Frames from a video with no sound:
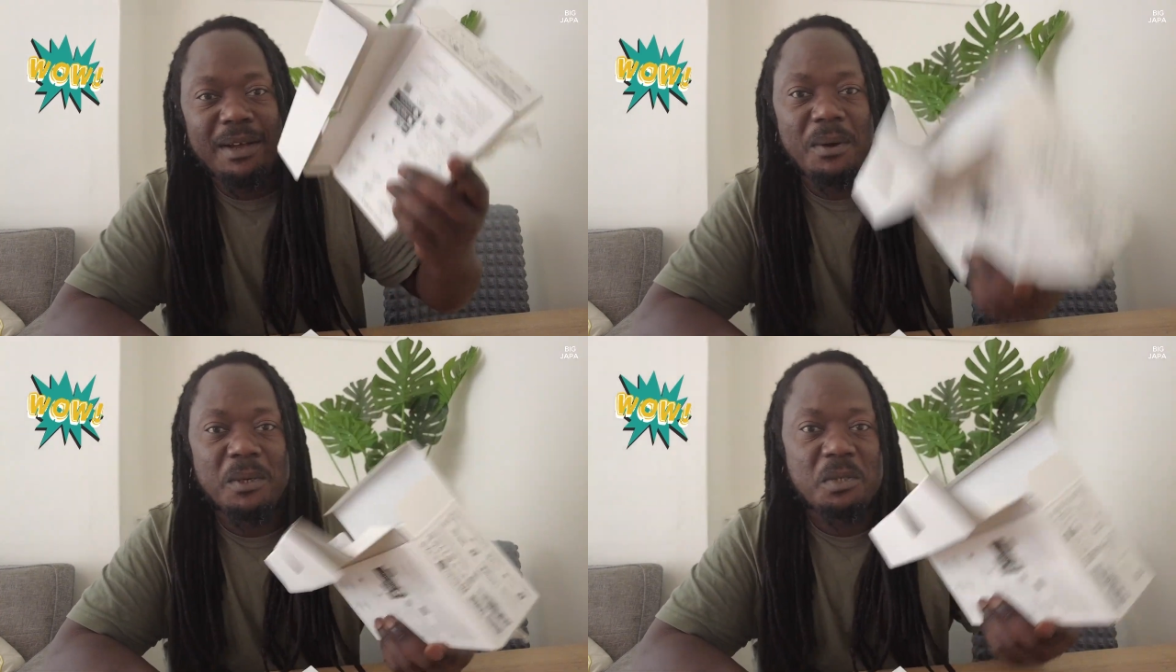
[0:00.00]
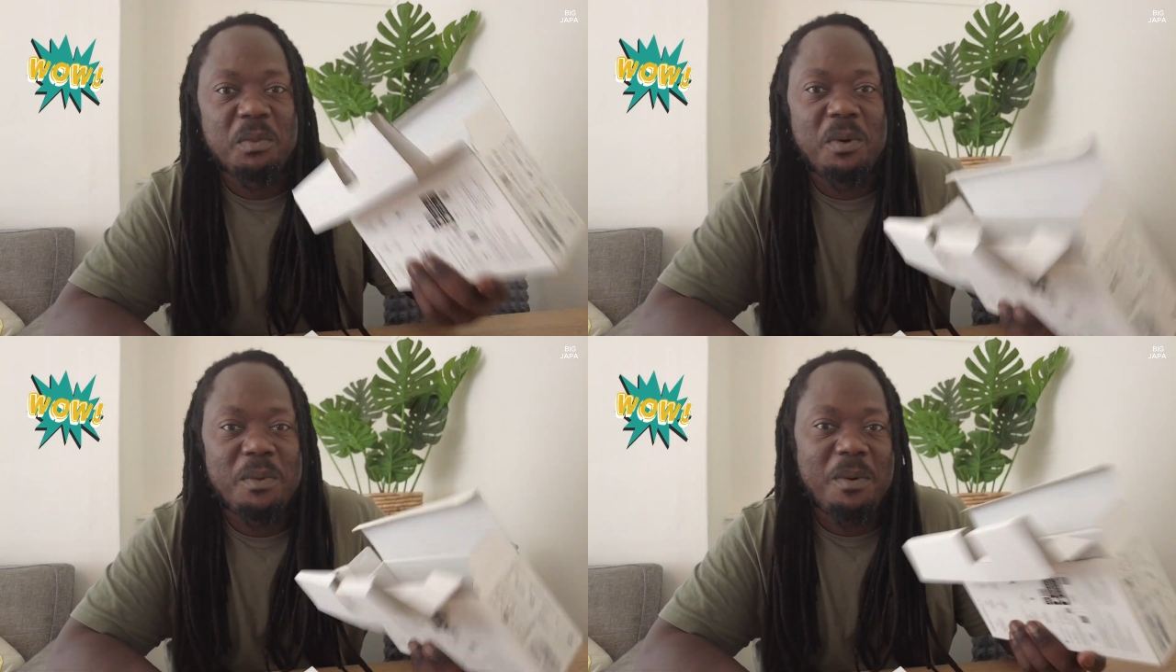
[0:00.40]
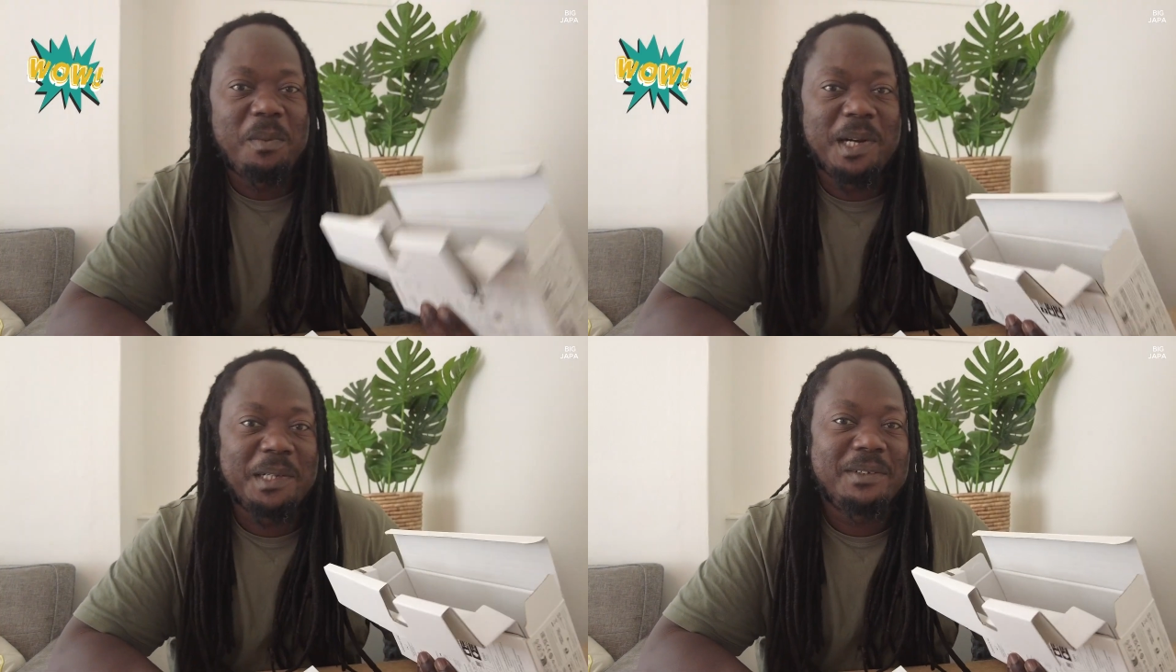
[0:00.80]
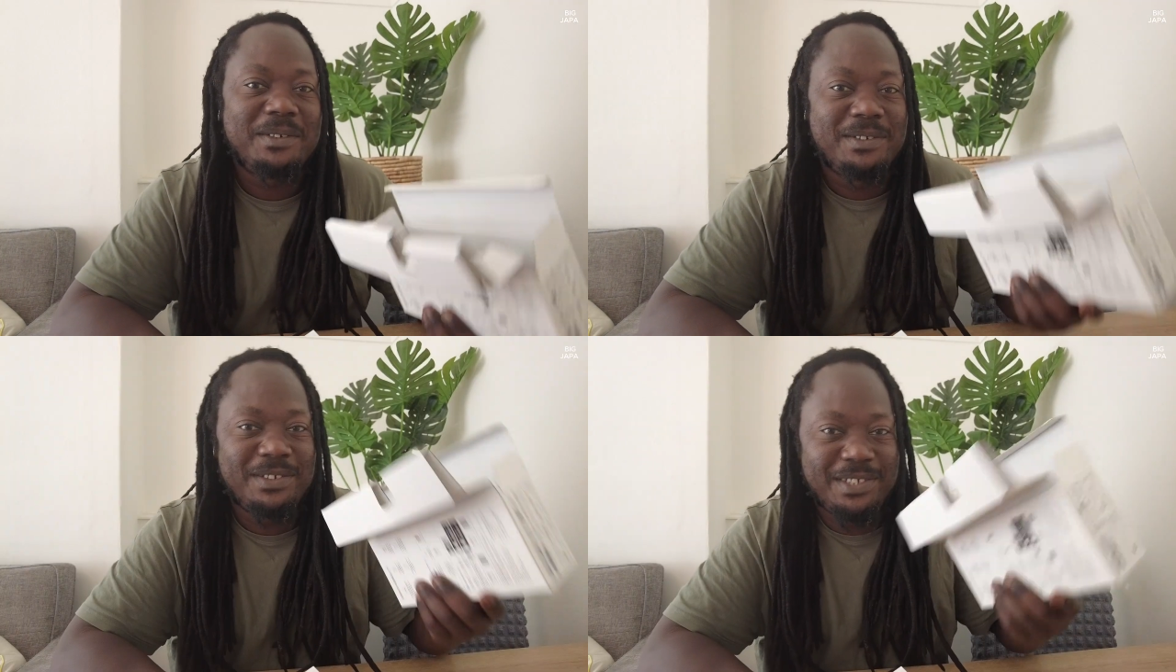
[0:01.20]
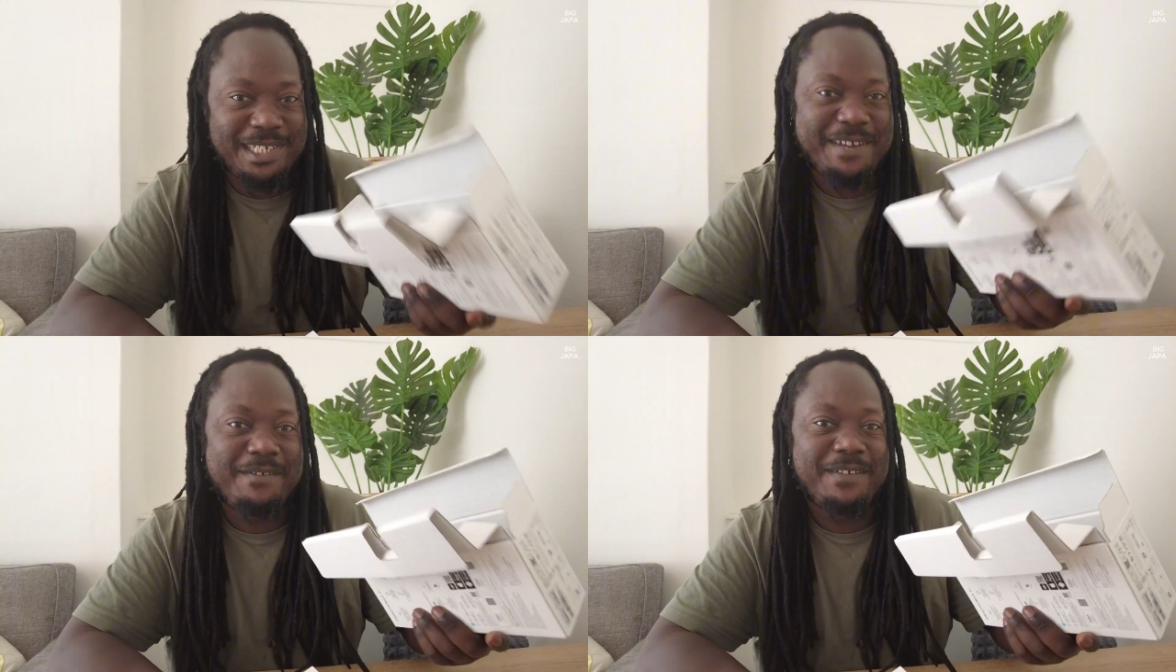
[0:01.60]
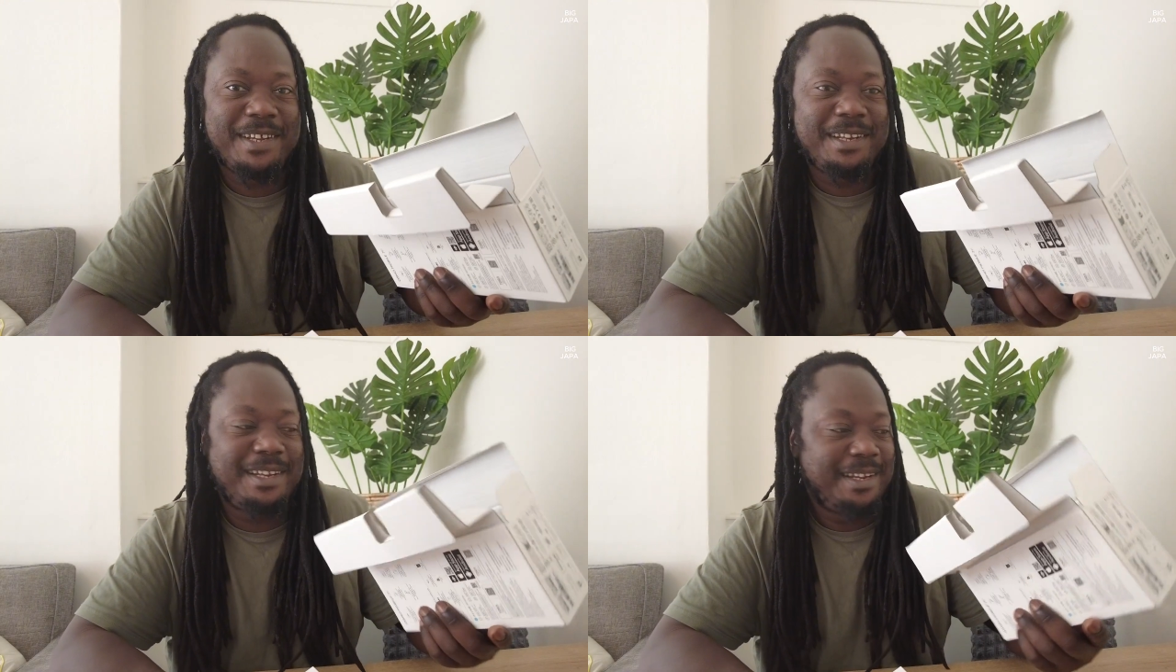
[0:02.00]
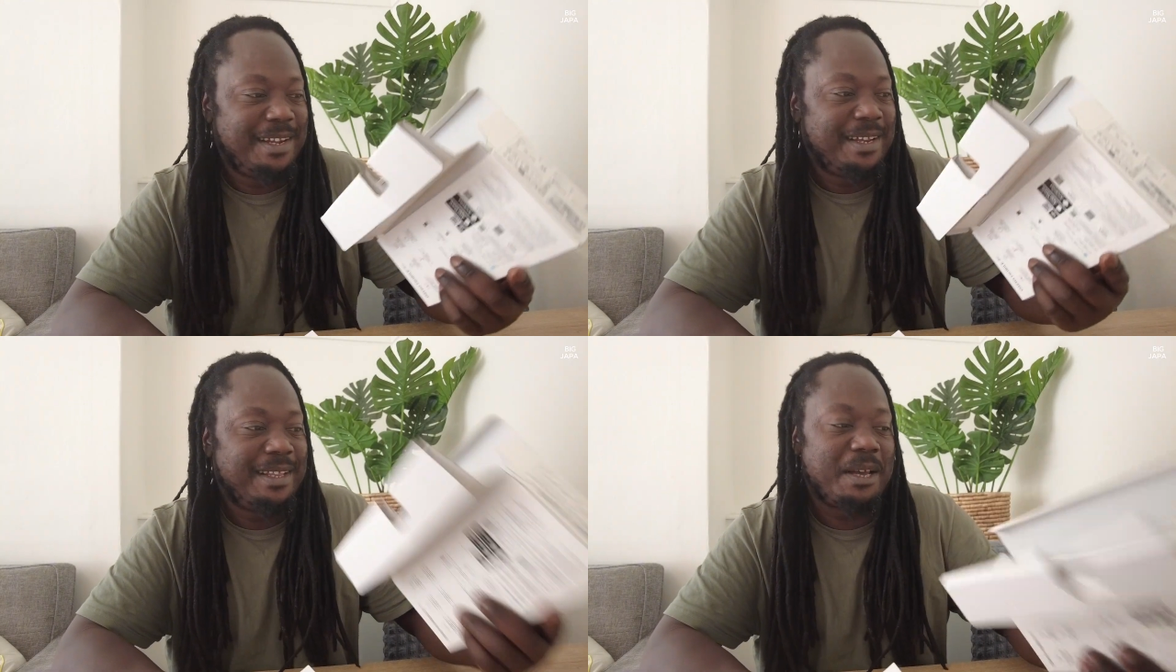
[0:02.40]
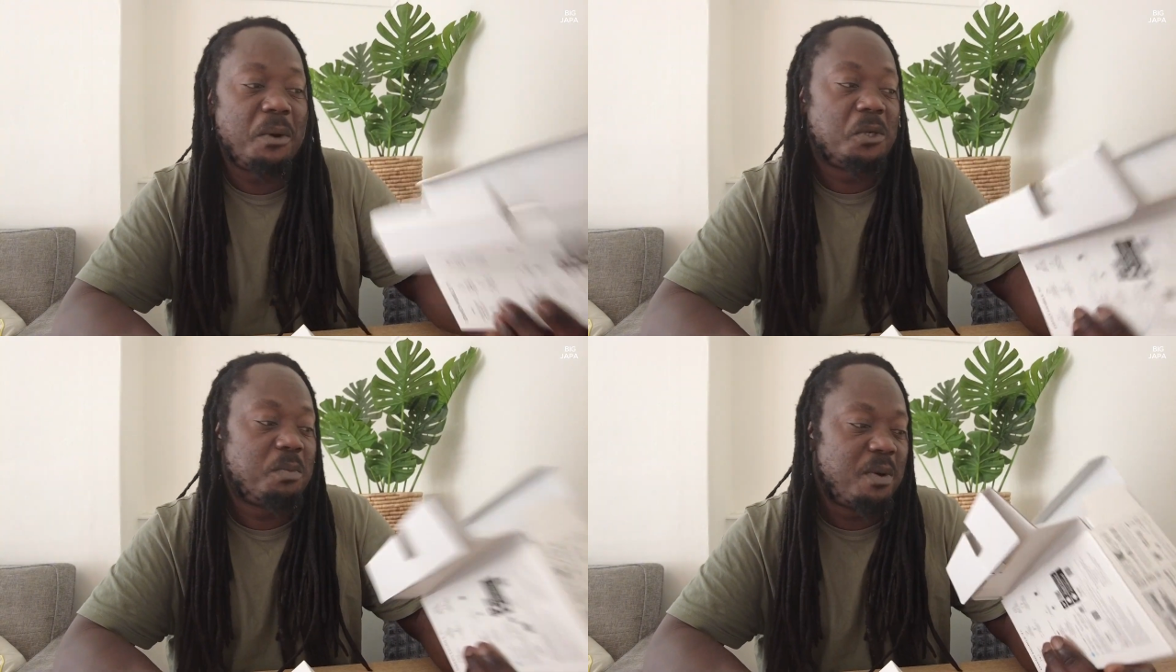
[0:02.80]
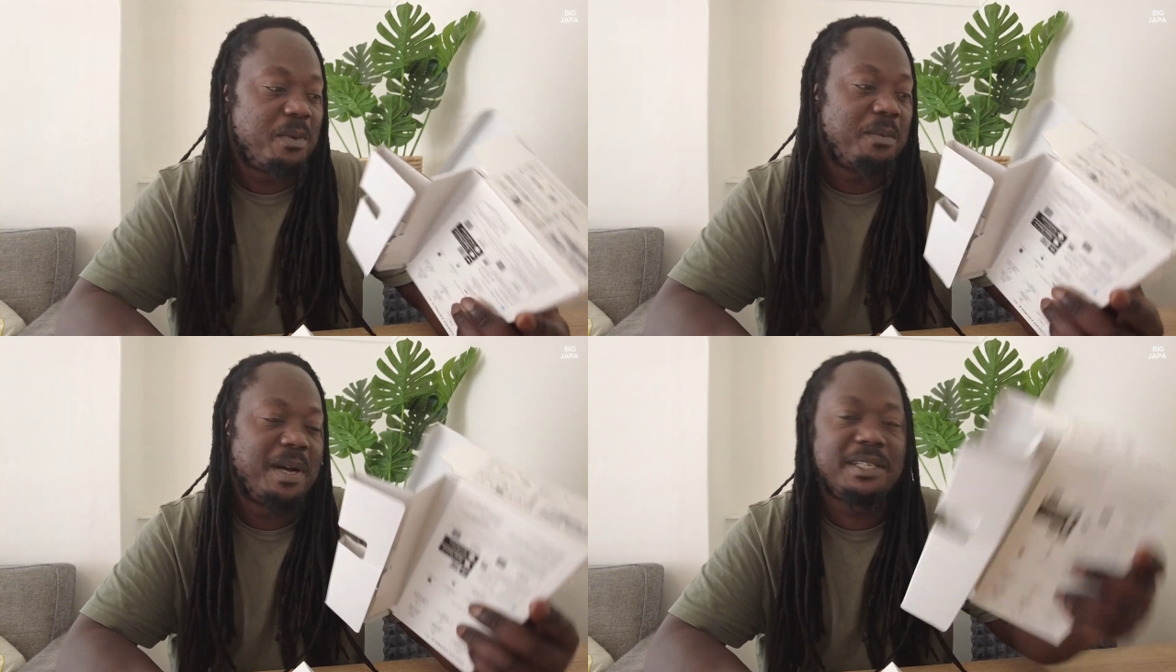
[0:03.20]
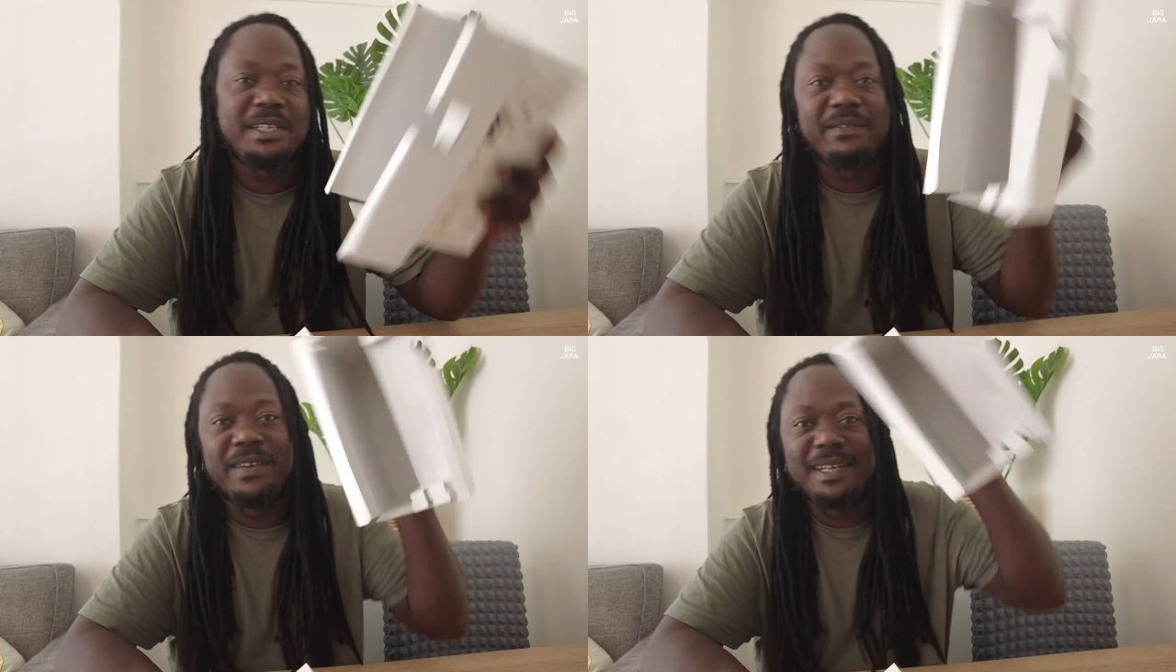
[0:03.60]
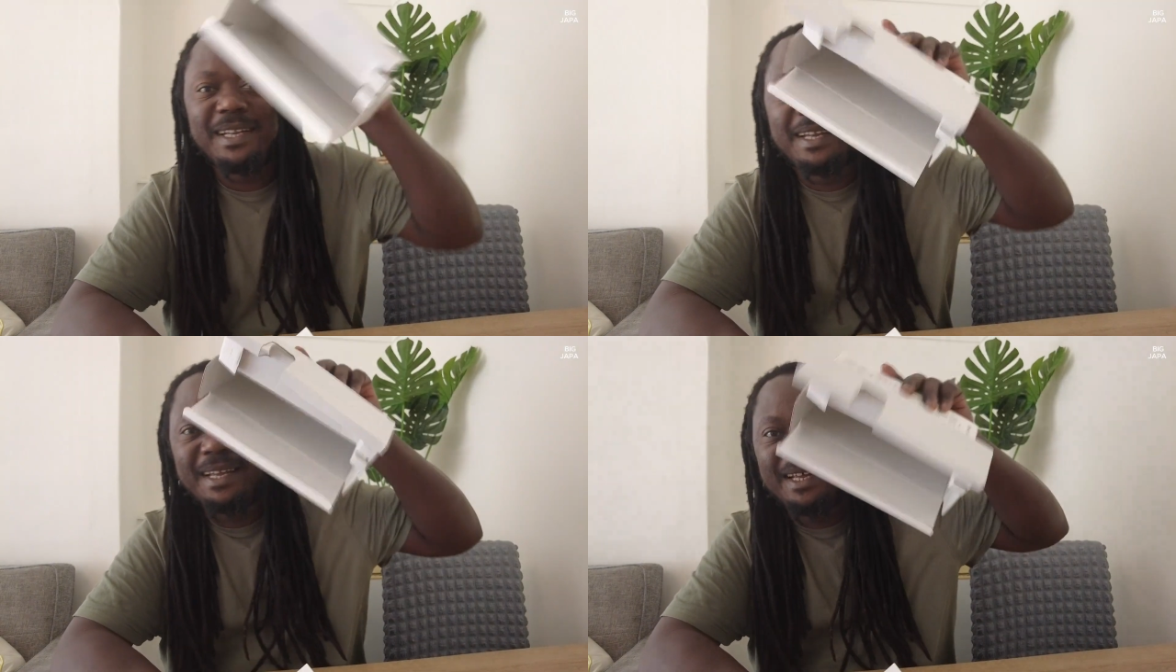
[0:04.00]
Osmo Mobile 7. The Osmo Mobile 7